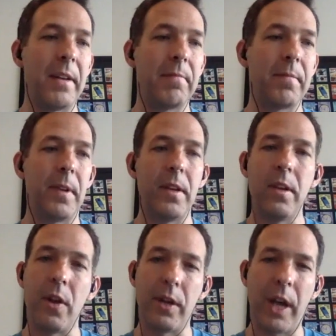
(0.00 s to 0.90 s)

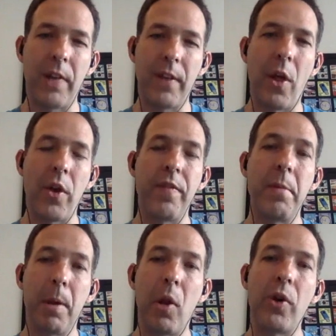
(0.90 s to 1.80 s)
kind of a lot of the
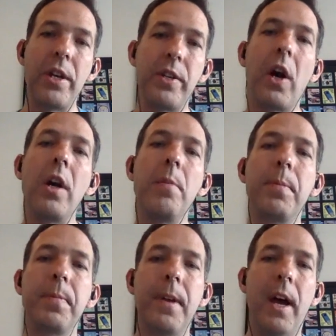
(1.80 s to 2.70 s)
blogging type
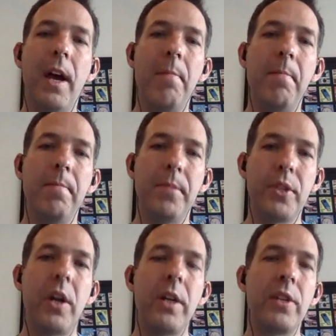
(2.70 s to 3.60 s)

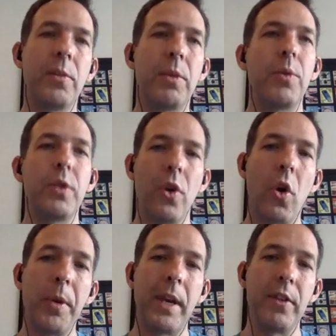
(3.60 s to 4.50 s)
sites, which would
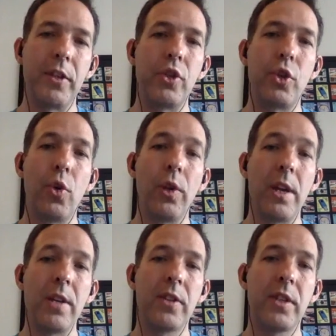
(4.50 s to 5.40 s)
normally give us a short
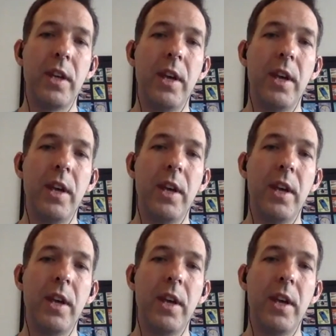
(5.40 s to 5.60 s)
list.